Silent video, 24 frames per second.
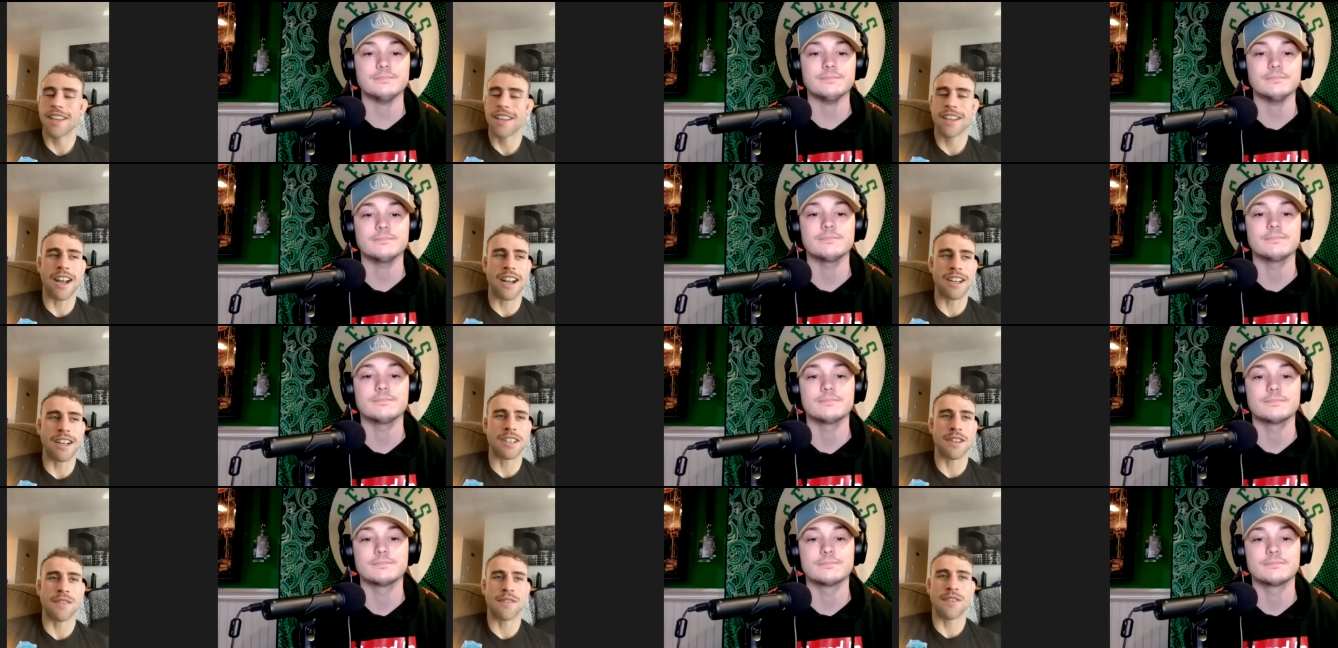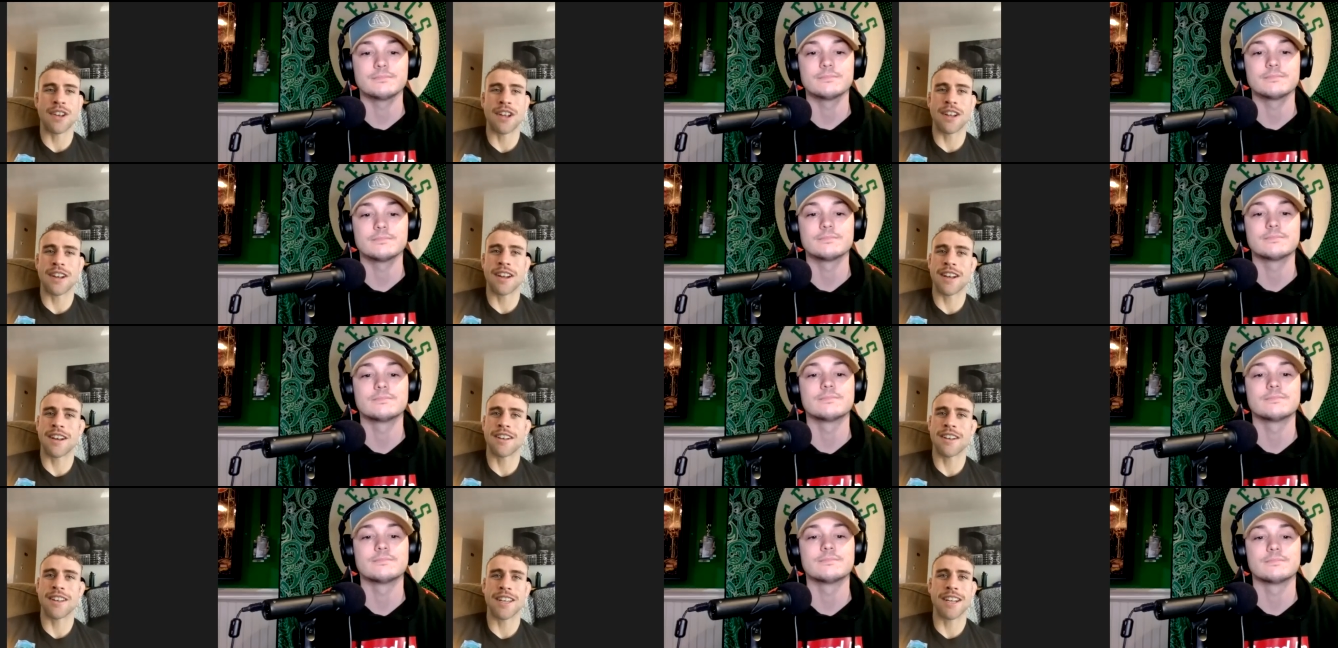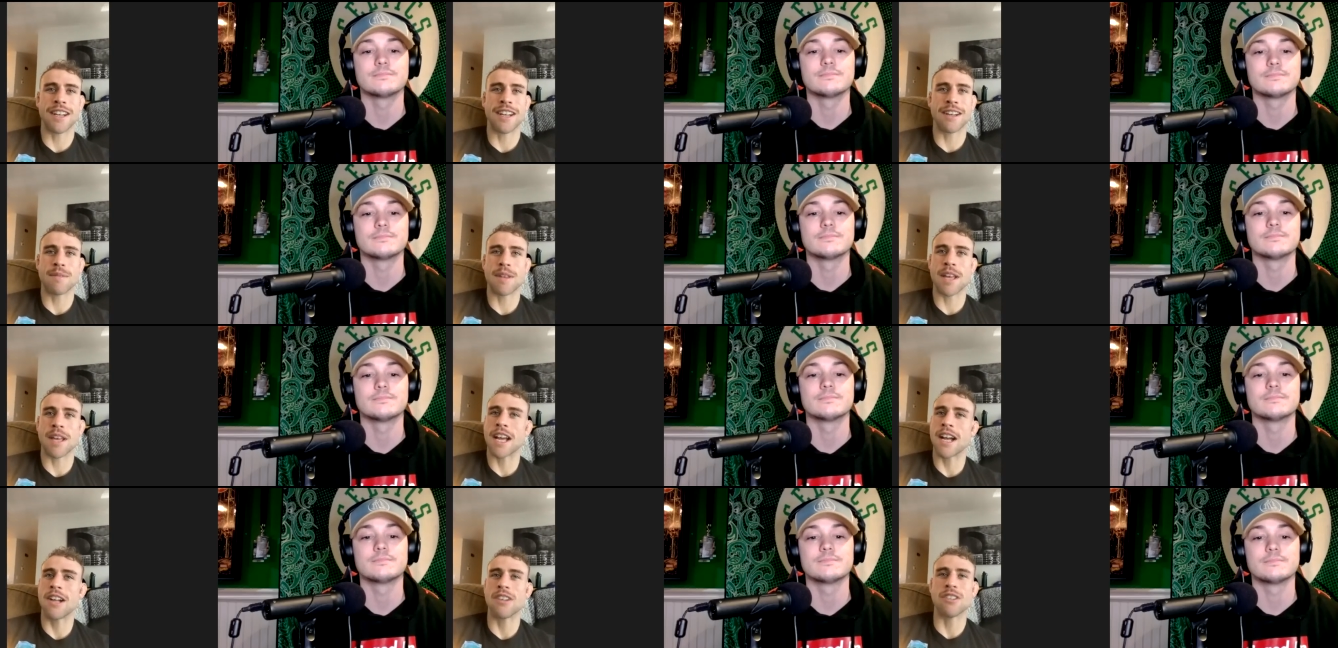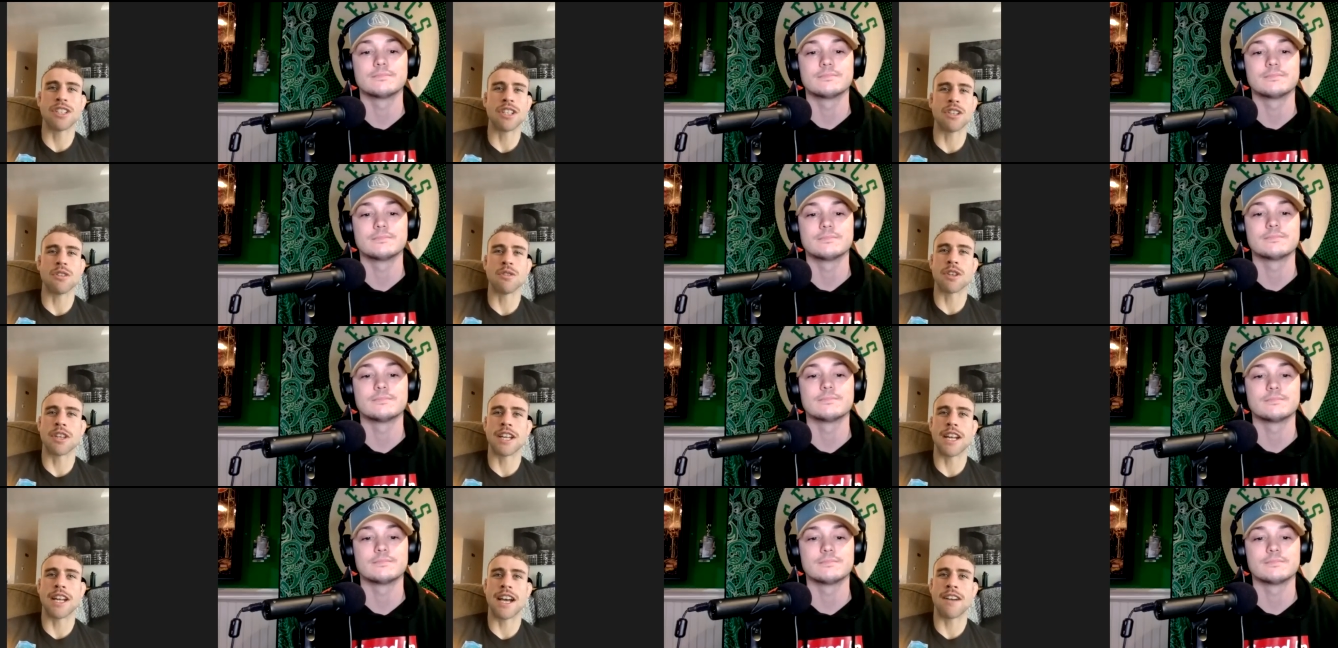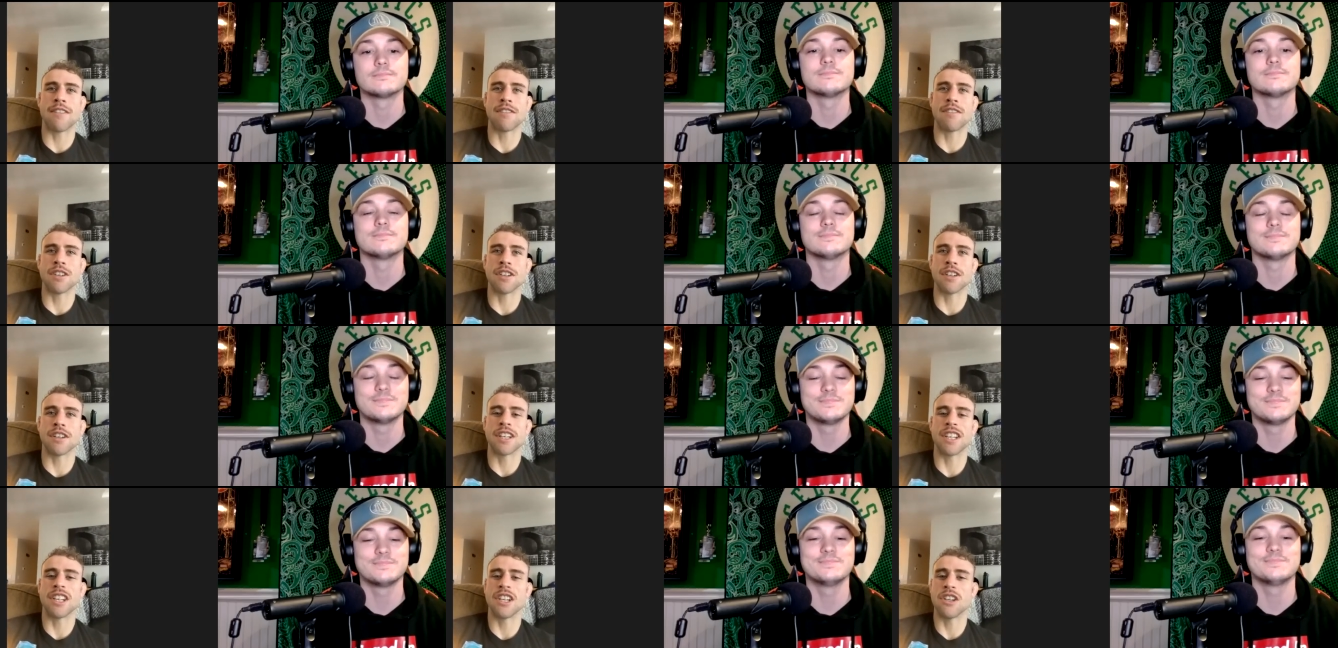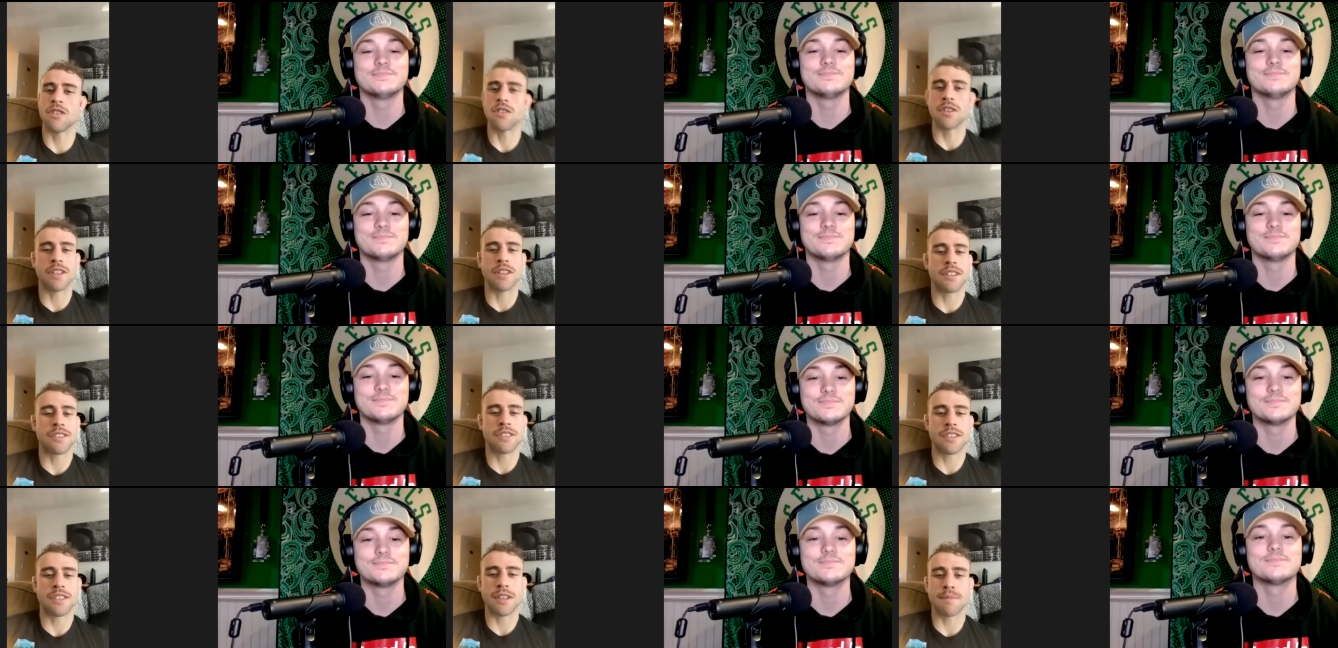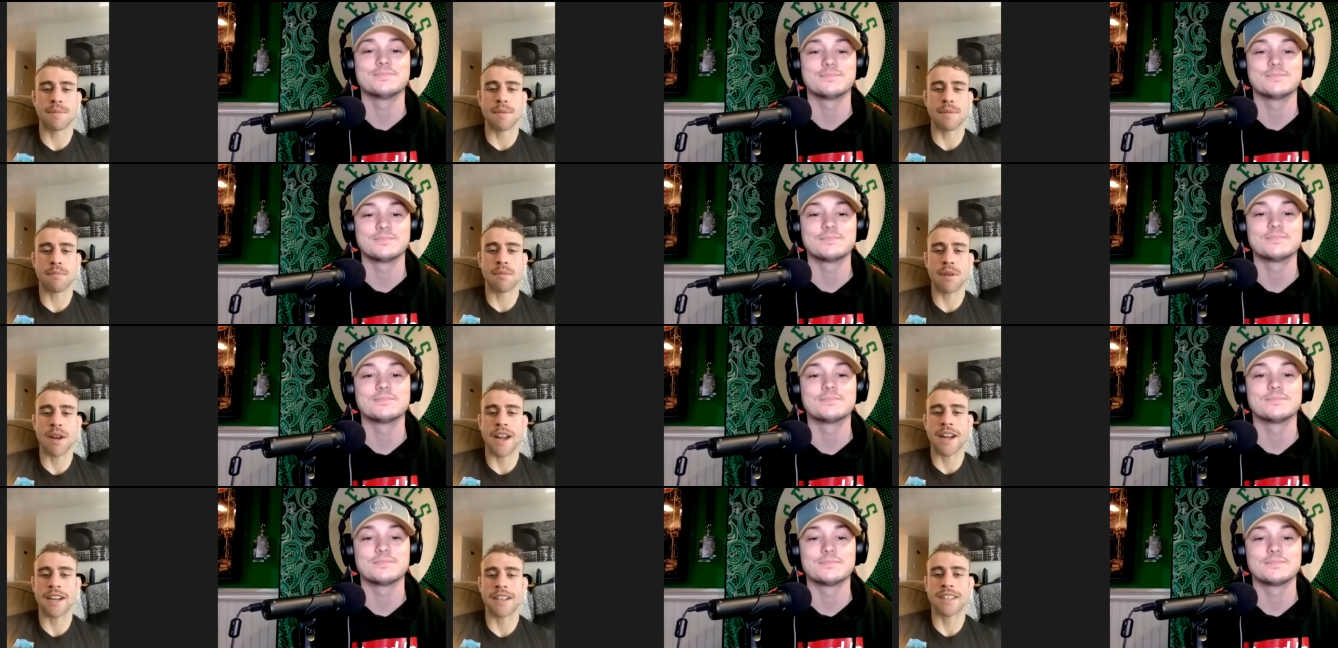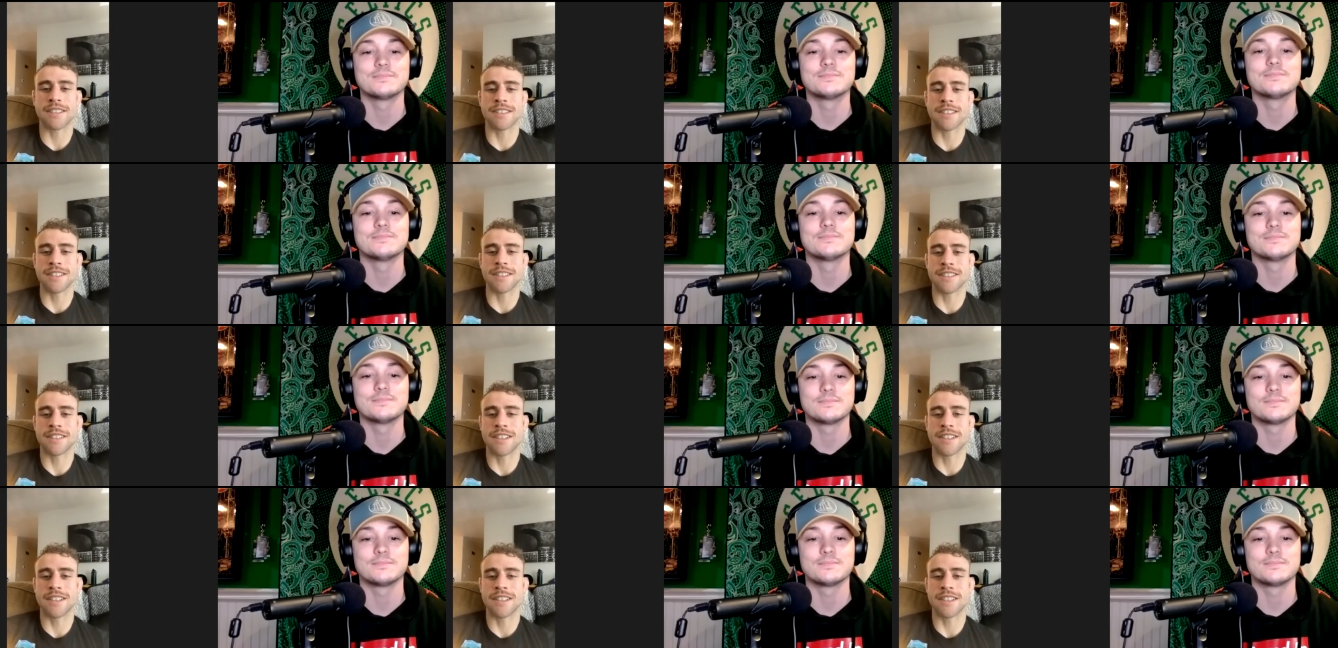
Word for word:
Speaker 1: got to the finale, and I'm like, I'll deal with it after. You know, it slipped in practice and